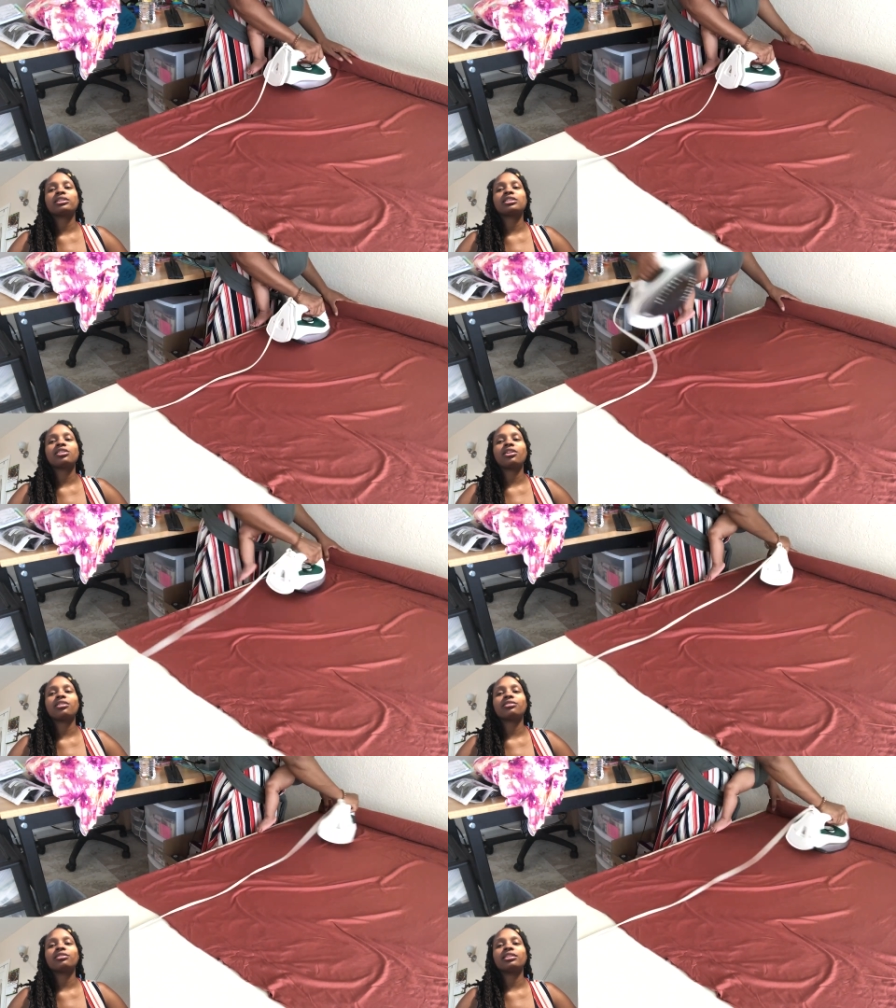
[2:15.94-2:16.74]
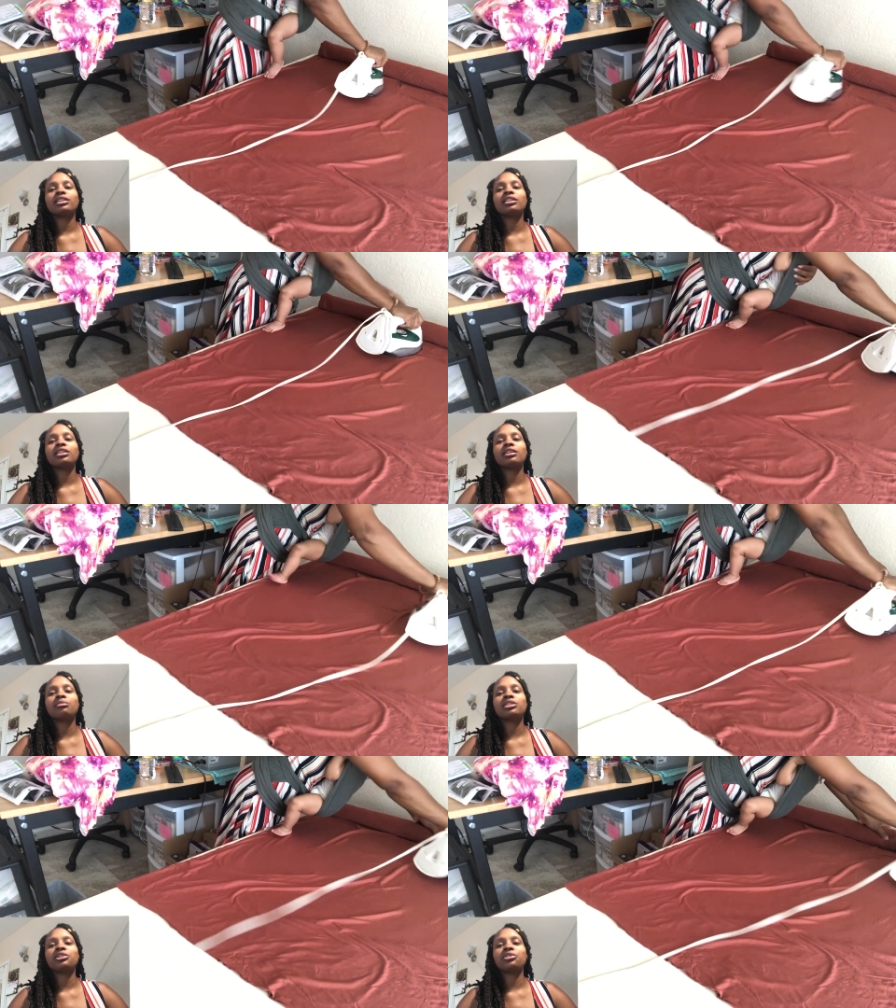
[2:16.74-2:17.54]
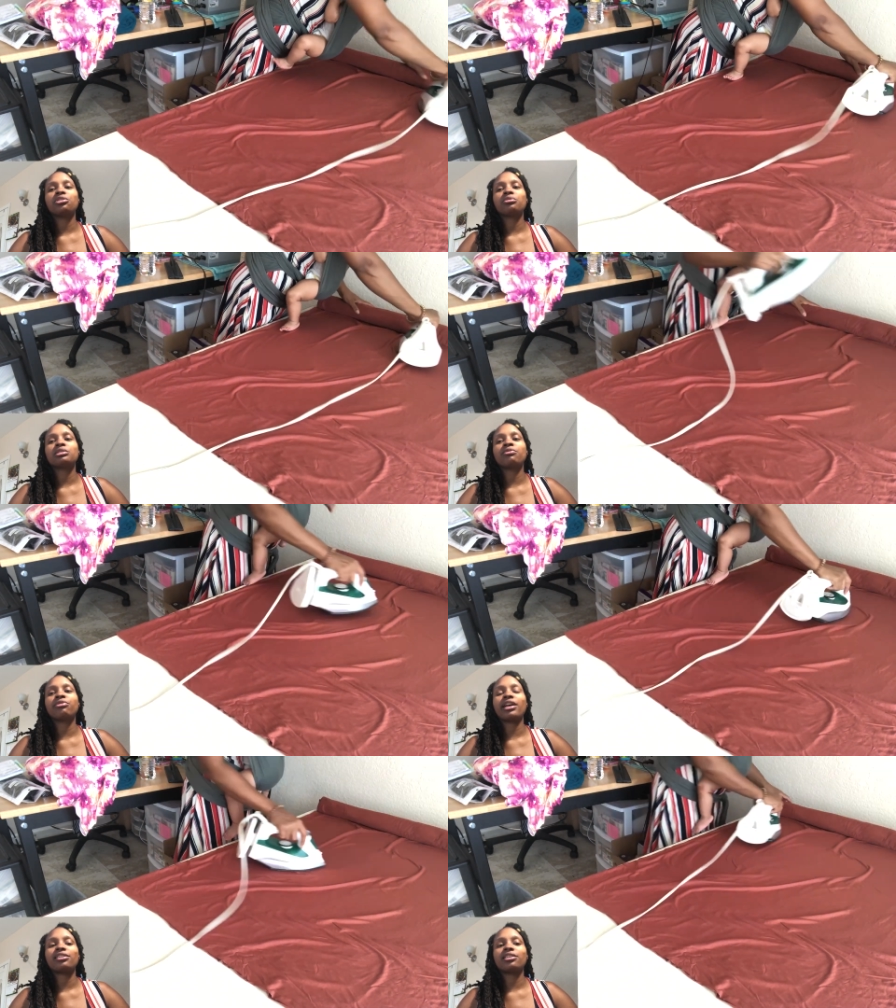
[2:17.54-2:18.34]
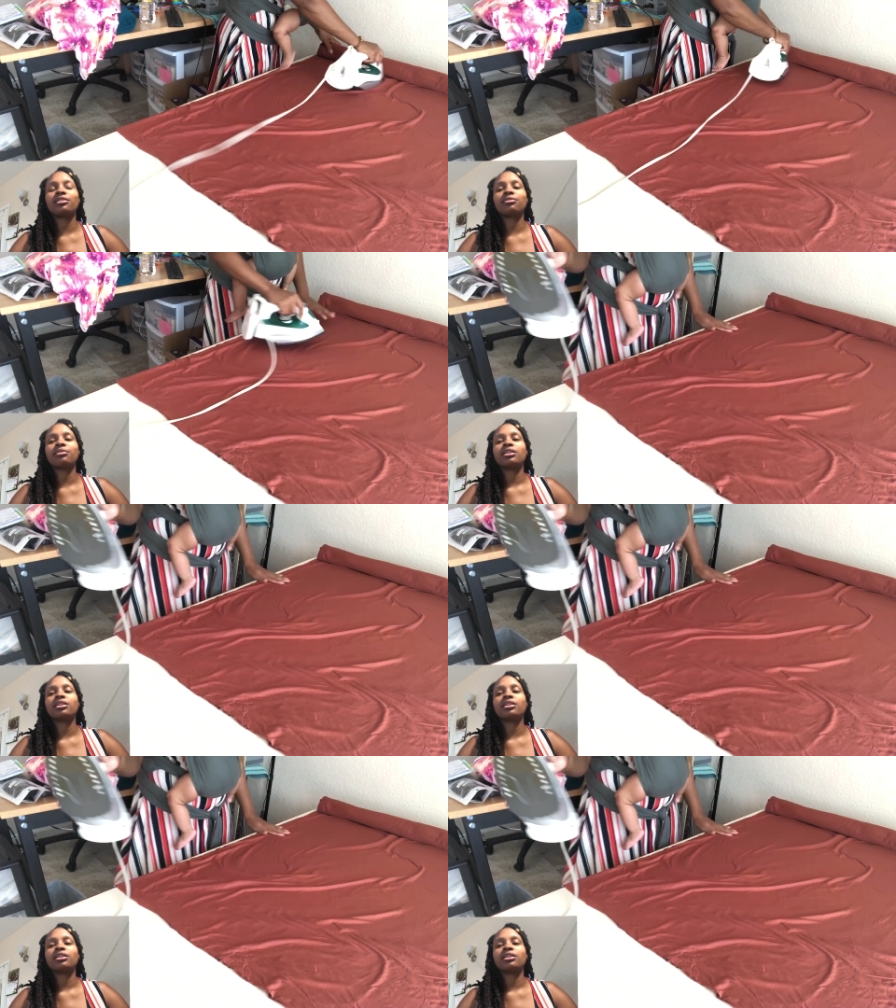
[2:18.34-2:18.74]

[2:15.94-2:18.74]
I just thought the material was flat enough